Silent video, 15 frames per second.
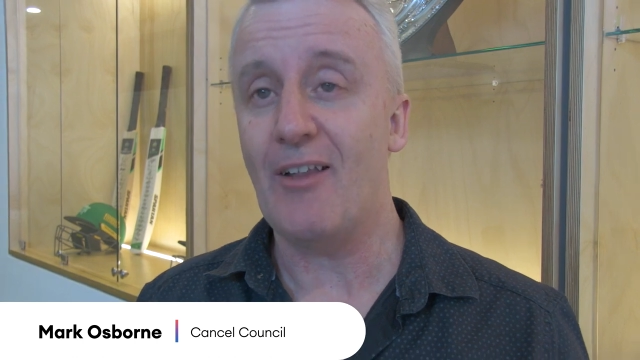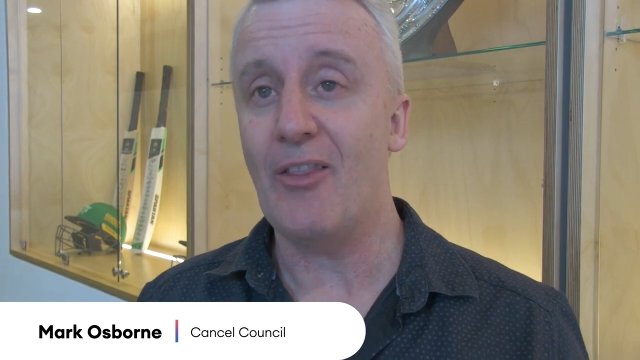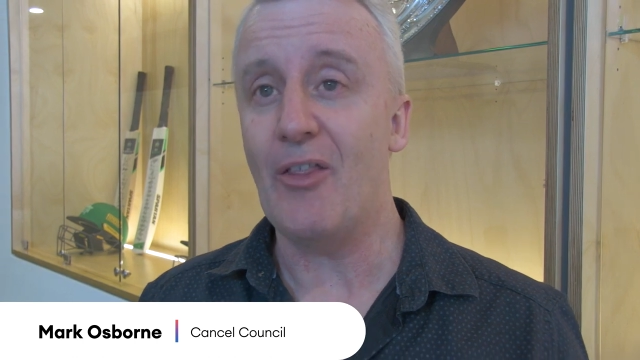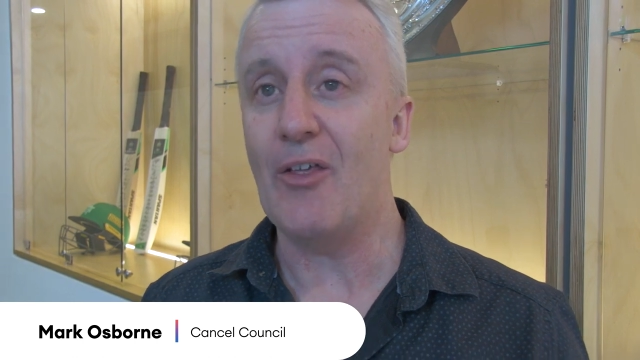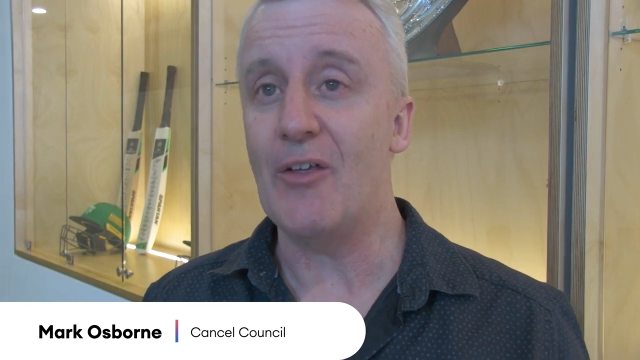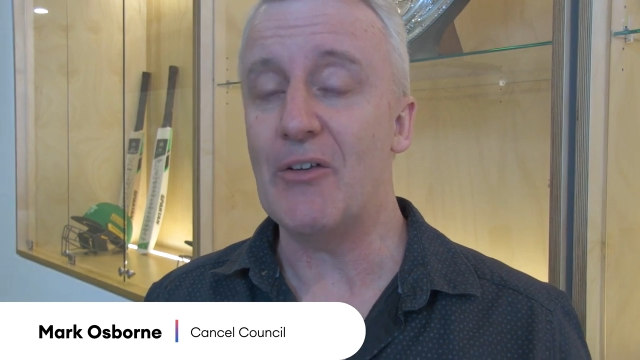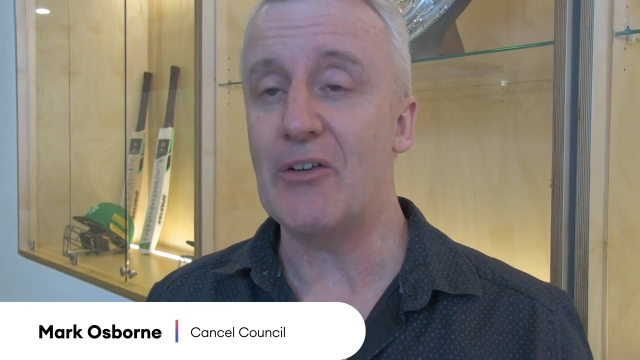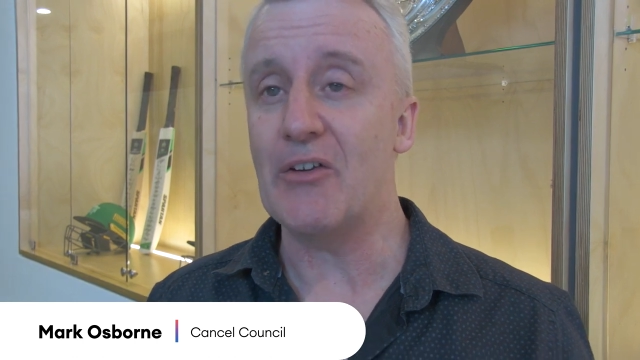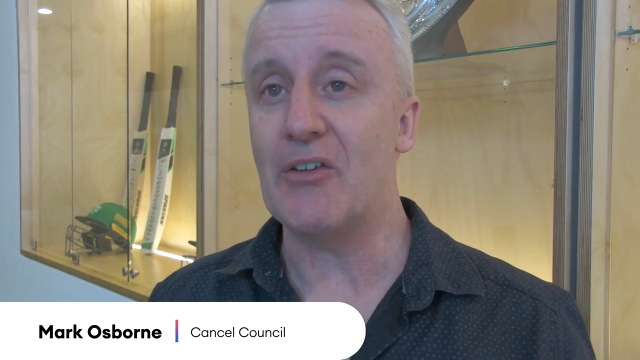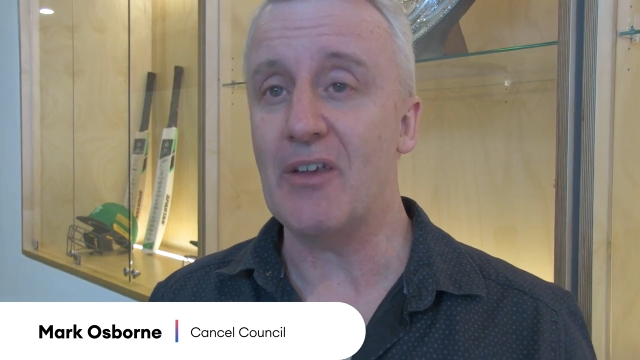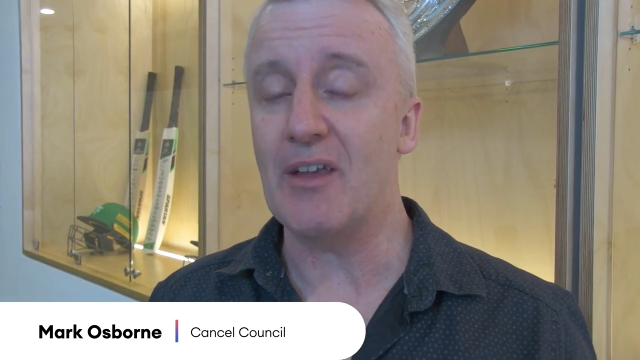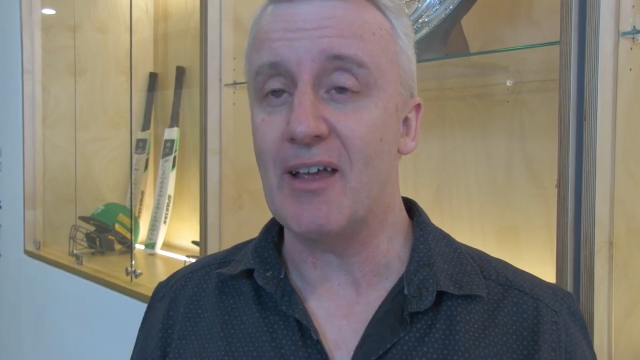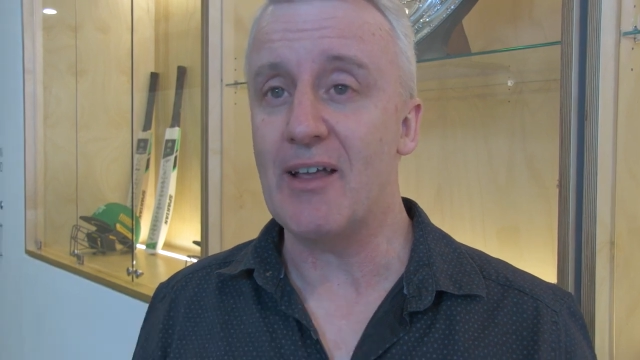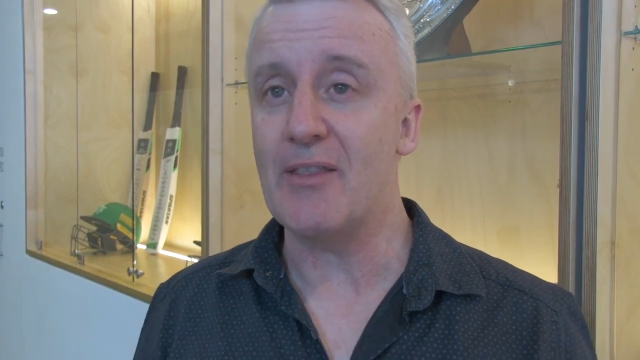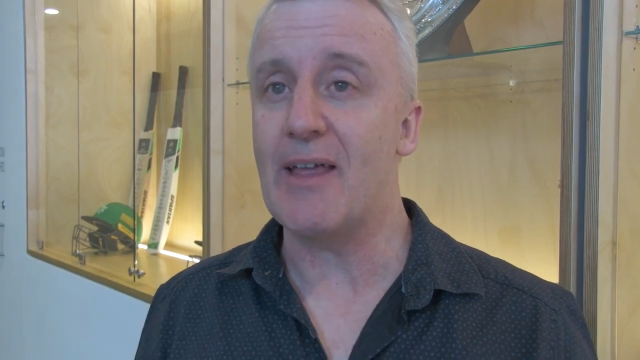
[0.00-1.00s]

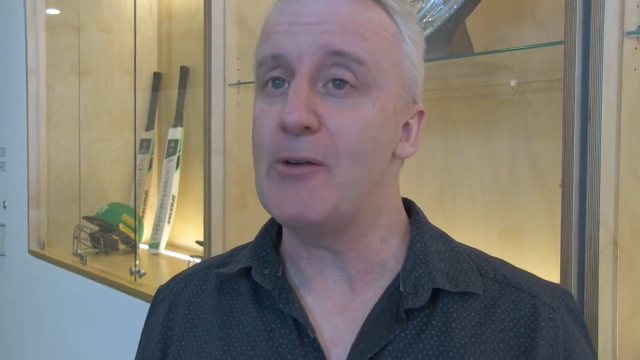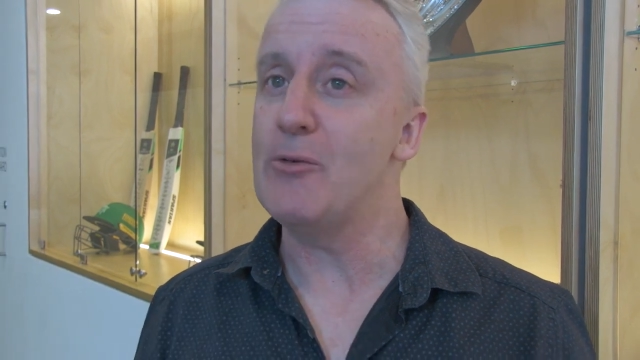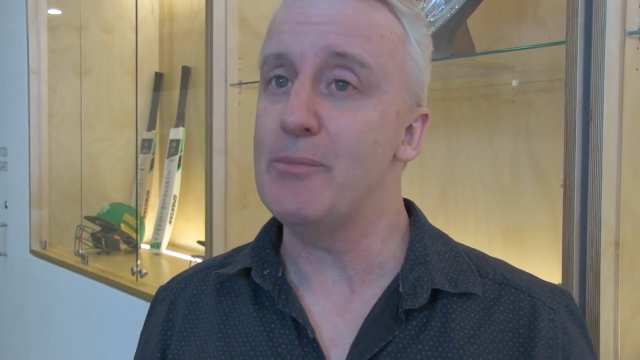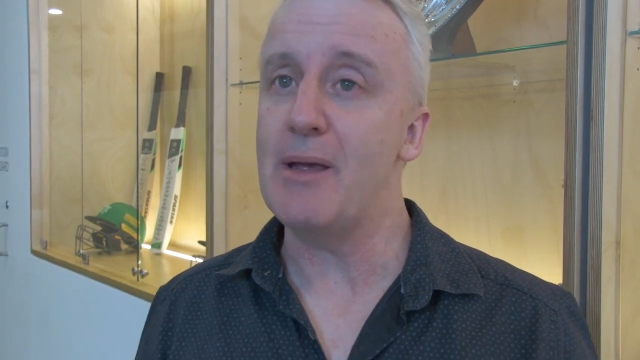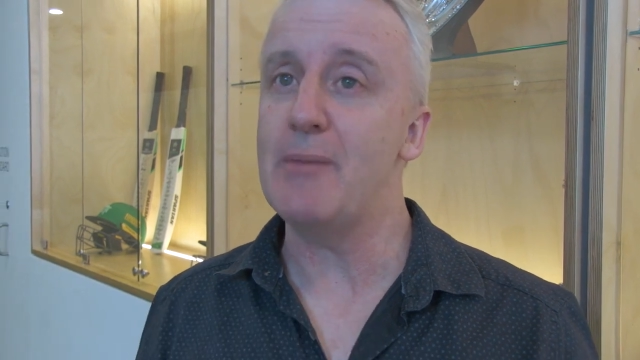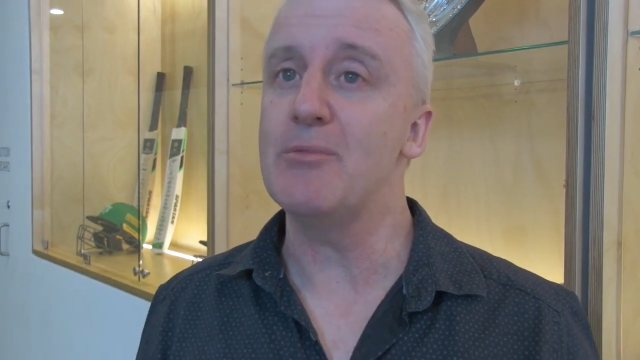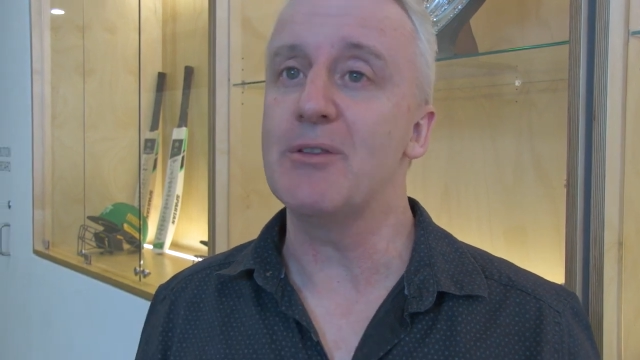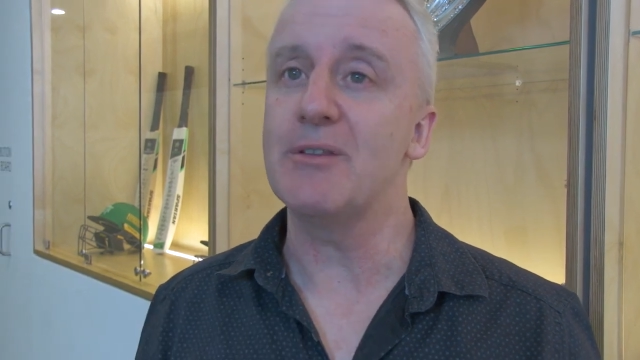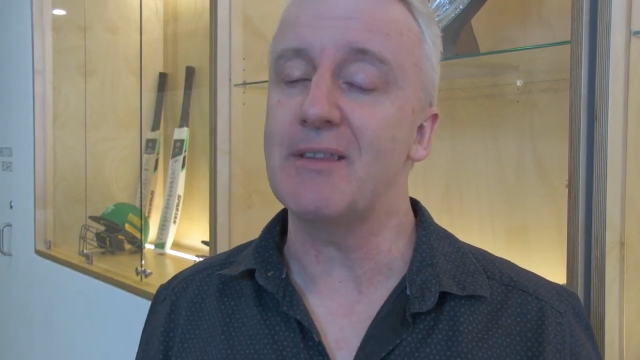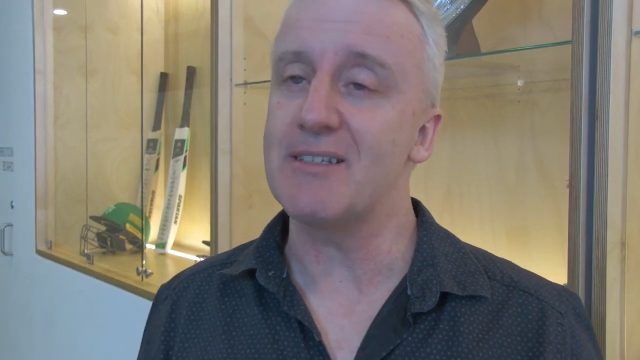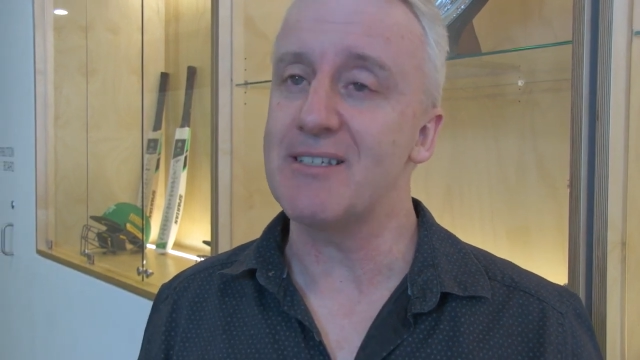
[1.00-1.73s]
that they remember that the